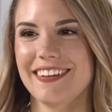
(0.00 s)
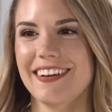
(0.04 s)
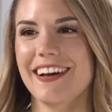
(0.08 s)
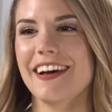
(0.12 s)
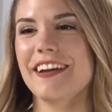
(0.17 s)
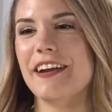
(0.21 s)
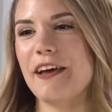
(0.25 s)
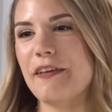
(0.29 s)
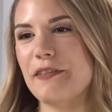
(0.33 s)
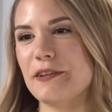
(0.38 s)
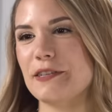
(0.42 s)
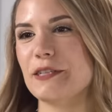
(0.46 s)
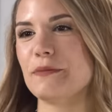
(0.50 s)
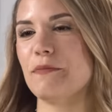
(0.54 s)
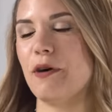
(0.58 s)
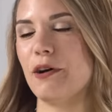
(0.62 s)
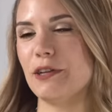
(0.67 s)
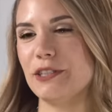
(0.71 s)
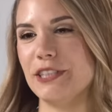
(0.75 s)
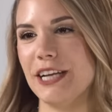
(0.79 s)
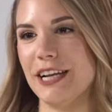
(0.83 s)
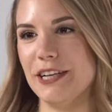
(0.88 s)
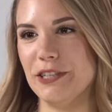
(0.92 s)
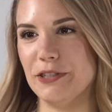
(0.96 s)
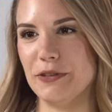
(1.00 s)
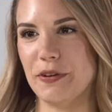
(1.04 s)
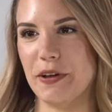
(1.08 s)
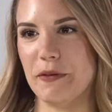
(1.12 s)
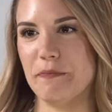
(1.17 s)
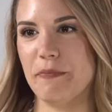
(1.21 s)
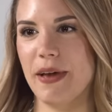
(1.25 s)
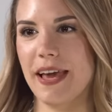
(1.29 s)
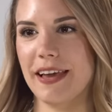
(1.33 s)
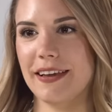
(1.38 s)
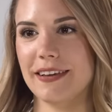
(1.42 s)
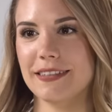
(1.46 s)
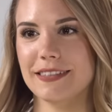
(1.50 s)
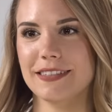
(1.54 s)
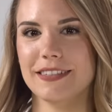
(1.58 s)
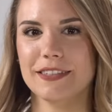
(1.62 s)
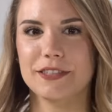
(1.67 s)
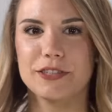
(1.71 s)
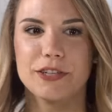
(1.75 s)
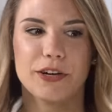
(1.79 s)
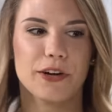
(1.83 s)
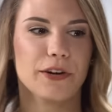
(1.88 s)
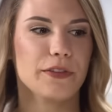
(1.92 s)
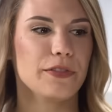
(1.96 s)
Another small change you can make is
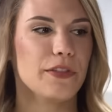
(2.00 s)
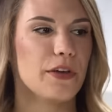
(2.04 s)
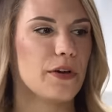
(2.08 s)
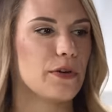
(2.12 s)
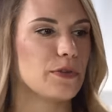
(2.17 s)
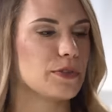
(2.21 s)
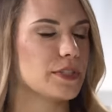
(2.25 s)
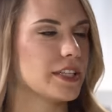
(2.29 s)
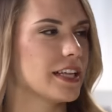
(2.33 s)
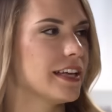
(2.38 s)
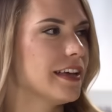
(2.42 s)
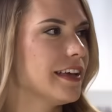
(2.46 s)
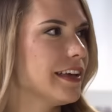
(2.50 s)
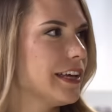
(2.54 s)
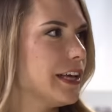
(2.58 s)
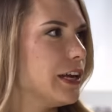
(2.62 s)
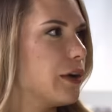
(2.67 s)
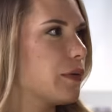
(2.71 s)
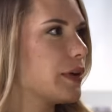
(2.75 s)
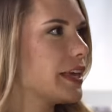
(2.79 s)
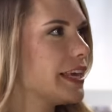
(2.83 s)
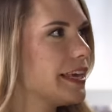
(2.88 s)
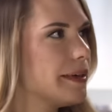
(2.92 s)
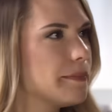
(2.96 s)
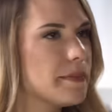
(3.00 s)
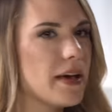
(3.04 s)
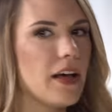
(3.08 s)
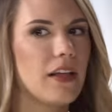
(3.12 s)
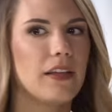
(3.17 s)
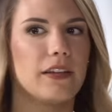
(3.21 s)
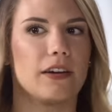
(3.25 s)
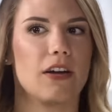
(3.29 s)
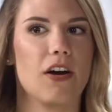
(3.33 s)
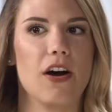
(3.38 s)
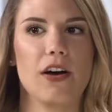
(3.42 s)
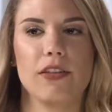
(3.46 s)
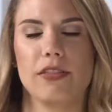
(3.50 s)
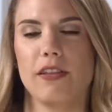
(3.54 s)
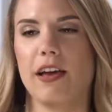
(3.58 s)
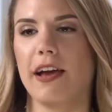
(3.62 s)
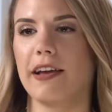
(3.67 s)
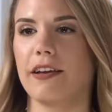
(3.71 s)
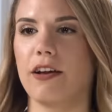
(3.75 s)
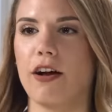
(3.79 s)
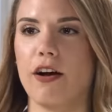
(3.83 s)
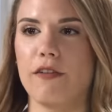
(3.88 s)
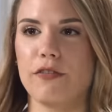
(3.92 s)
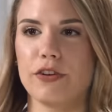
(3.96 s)
to turn those, you know, email and
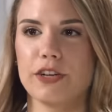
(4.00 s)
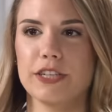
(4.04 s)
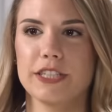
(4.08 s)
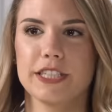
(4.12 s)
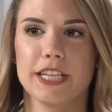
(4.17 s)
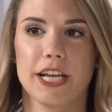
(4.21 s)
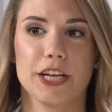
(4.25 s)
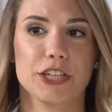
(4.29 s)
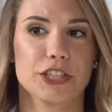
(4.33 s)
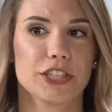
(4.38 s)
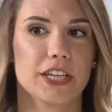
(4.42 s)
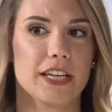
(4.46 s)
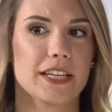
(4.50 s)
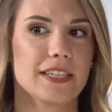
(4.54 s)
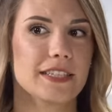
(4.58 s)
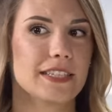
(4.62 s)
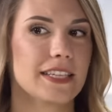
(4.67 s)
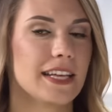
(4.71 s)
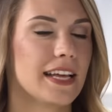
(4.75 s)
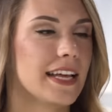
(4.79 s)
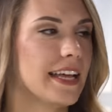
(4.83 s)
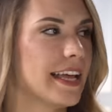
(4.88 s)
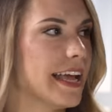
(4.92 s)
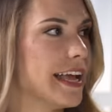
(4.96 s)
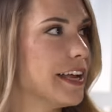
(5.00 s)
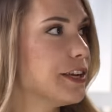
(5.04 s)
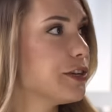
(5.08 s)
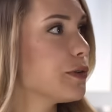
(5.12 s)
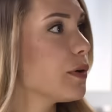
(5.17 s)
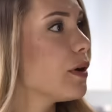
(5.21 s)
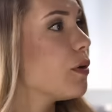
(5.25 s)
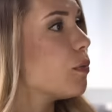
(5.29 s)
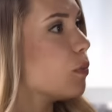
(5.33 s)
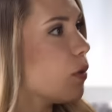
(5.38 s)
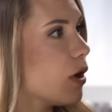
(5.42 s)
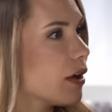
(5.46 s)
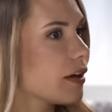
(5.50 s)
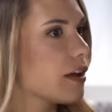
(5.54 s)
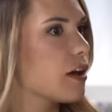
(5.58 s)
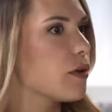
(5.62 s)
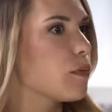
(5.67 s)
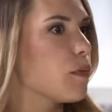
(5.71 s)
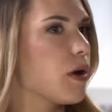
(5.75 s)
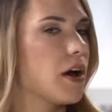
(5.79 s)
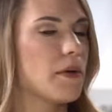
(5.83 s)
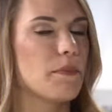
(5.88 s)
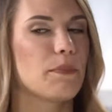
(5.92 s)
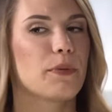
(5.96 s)
online conversations into a
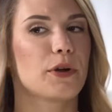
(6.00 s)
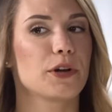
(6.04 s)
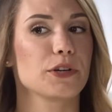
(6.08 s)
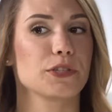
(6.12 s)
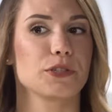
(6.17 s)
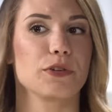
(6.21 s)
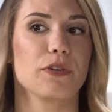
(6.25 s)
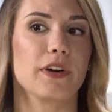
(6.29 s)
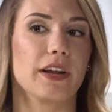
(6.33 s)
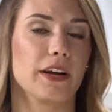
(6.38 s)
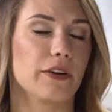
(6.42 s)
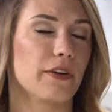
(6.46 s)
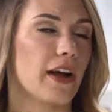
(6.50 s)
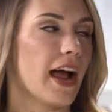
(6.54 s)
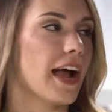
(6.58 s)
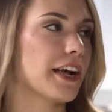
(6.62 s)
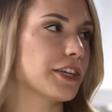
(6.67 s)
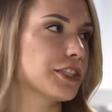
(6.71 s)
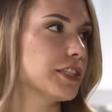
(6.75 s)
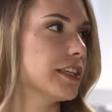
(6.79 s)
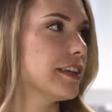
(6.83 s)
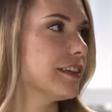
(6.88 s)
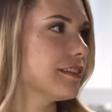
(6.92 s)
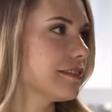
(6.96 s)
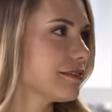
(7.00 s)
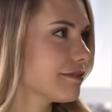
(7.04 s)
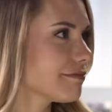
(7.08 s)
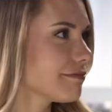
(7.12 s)
one-on-one personal interaction.